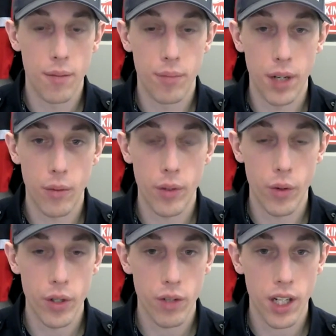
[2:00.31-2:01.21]
But we
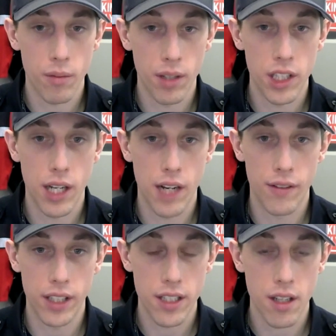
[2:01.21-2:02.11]
always recommend that you have
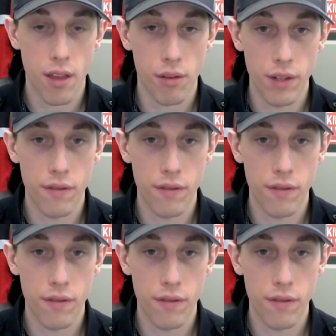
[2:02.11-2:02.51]
at least a 3